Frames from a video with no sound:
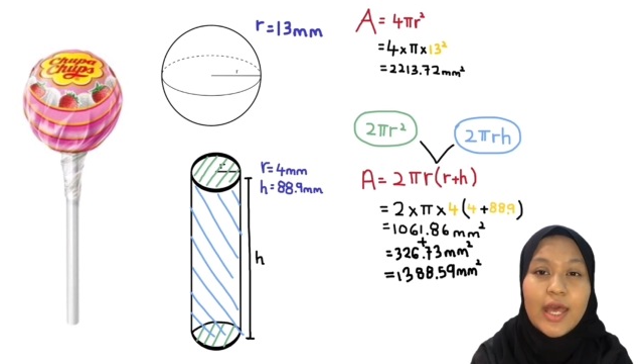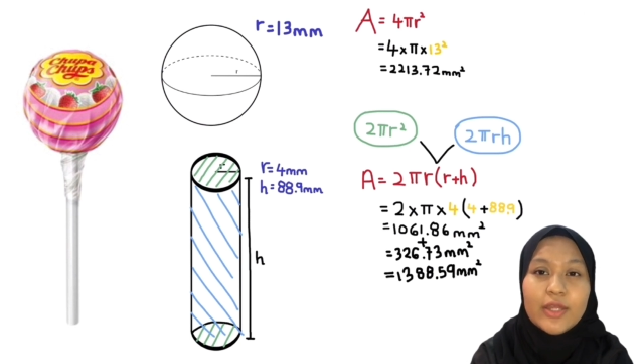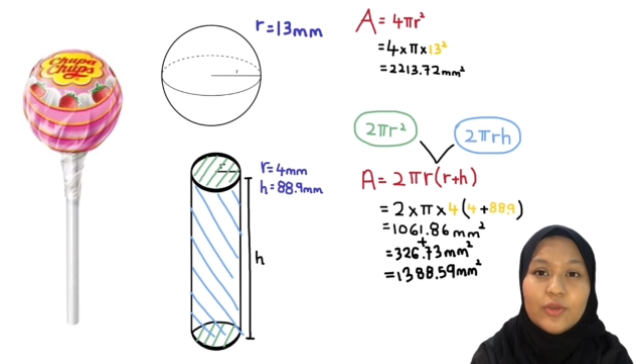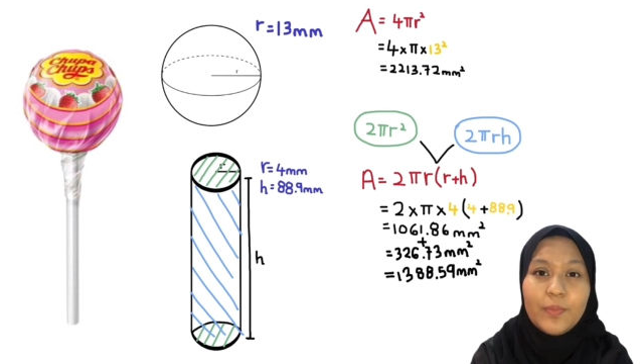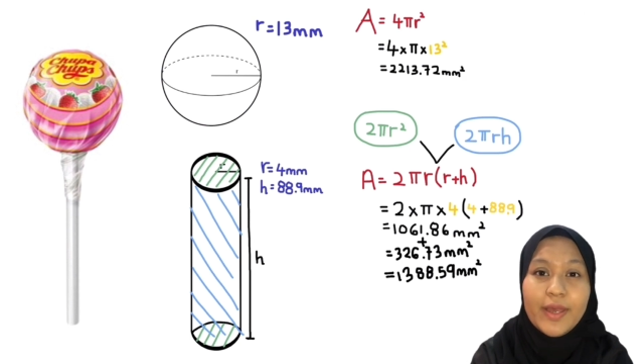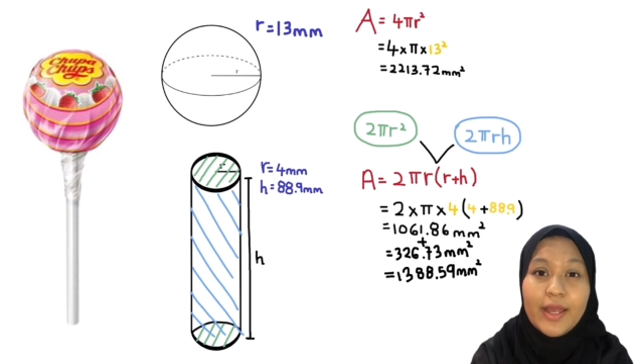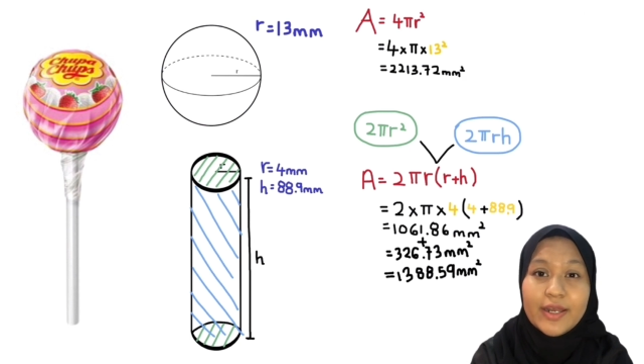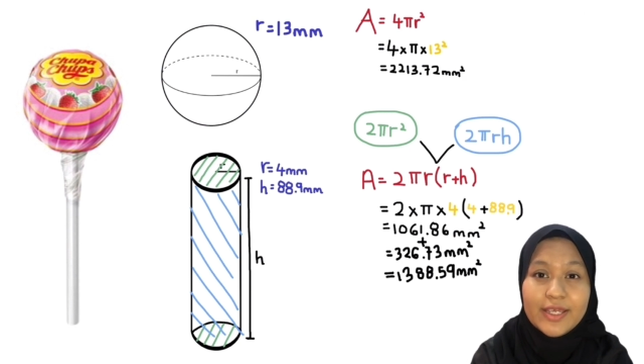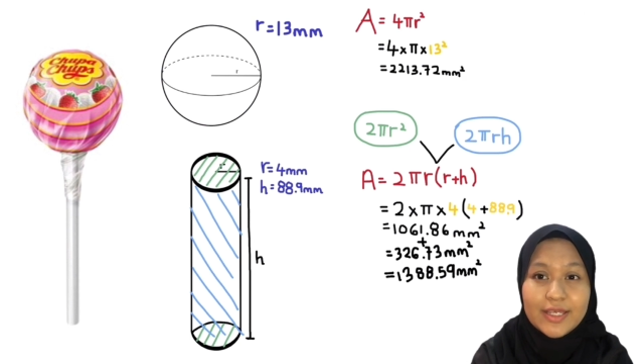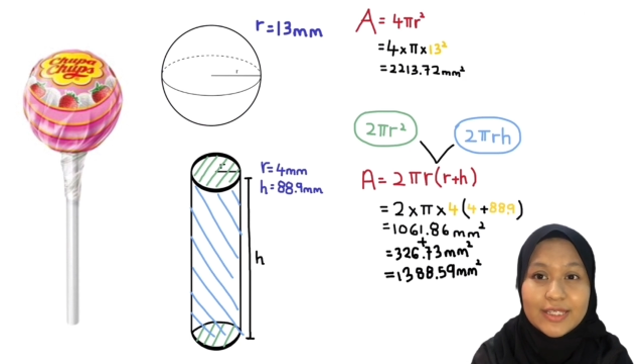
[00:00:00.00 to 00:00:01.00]
2 pi r
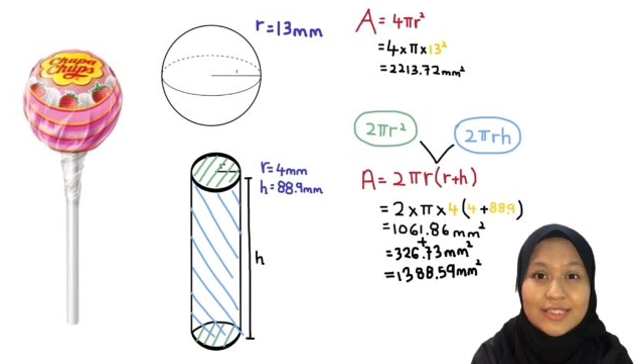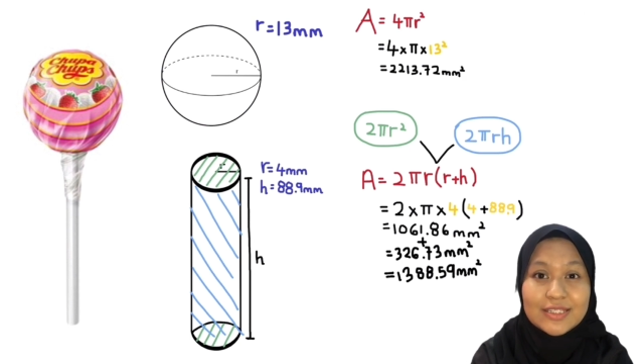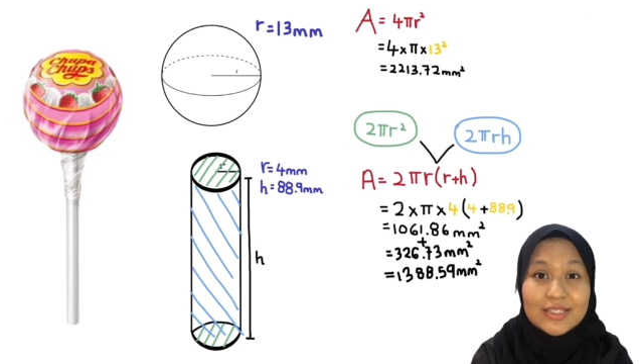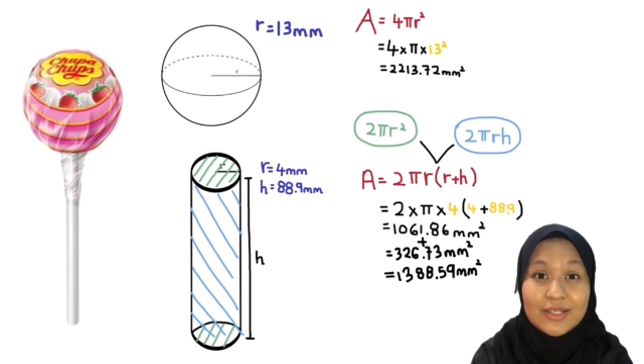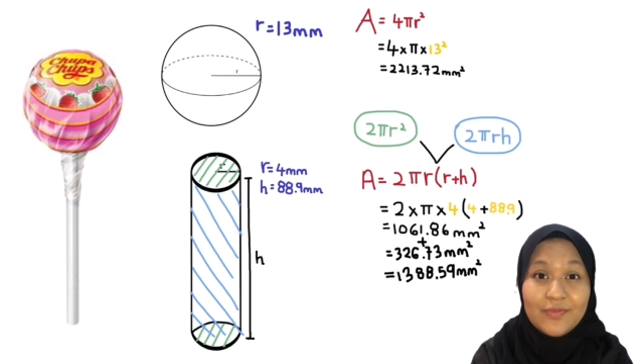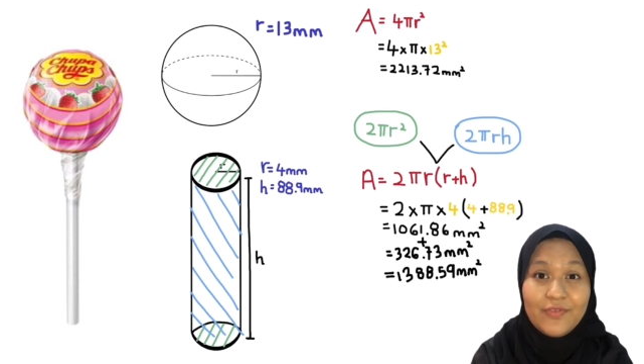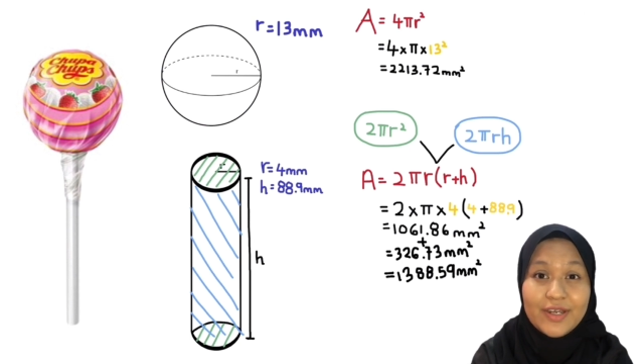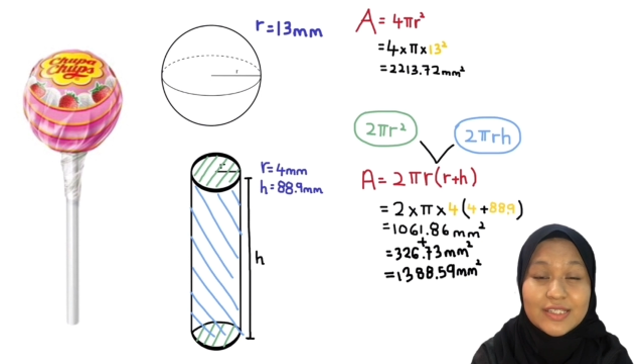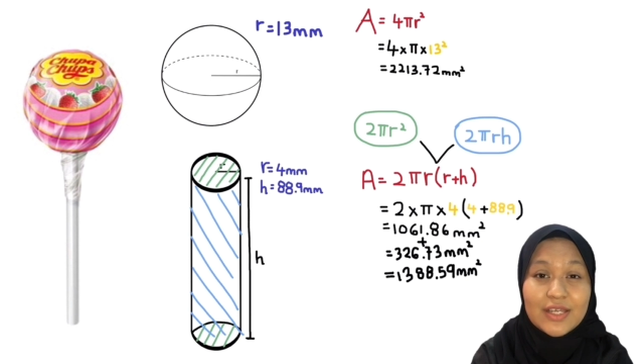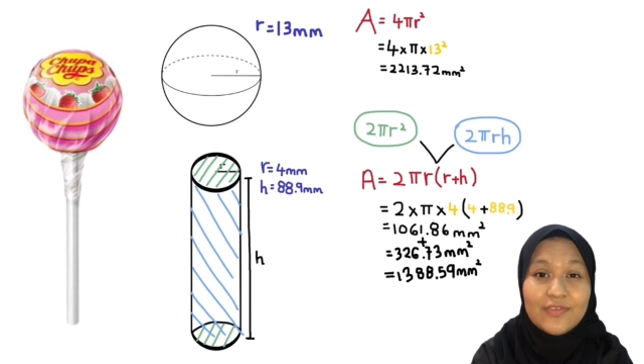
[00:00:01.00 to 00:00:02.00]
here is the
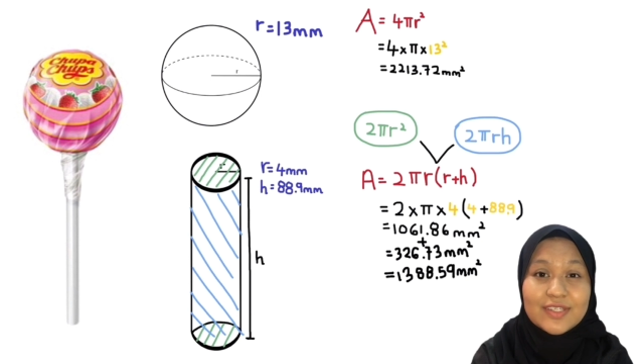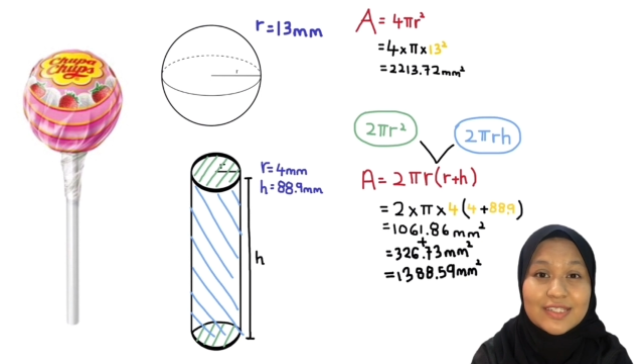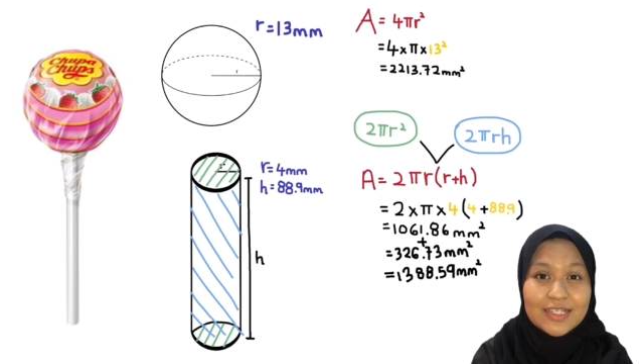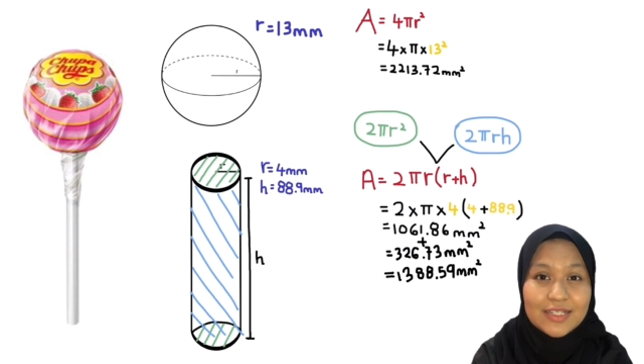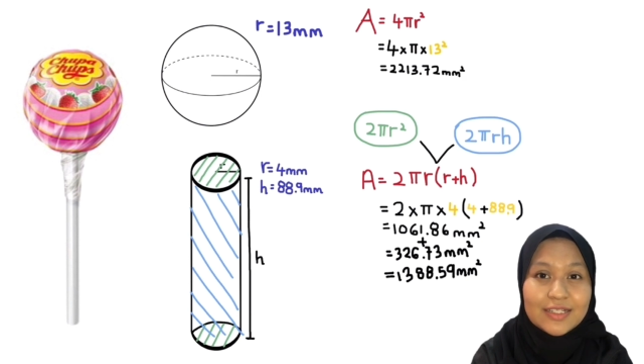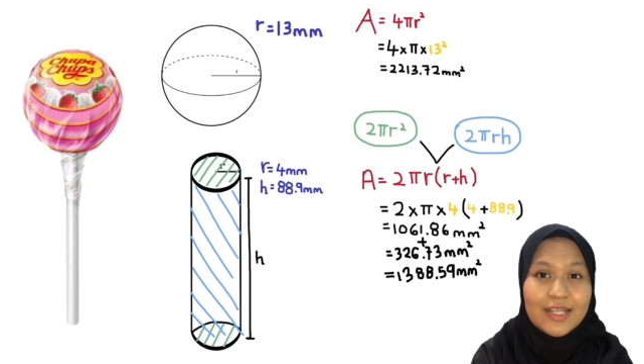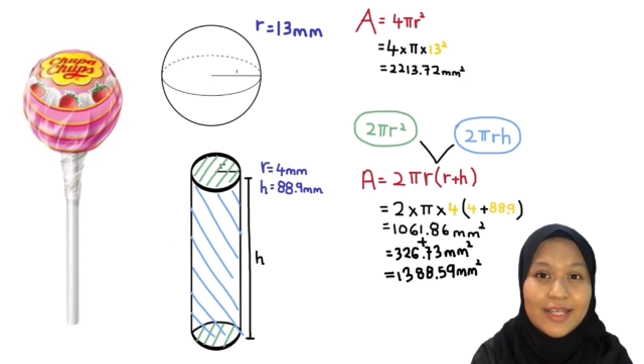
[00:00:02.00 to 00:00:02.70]
circumference of the circle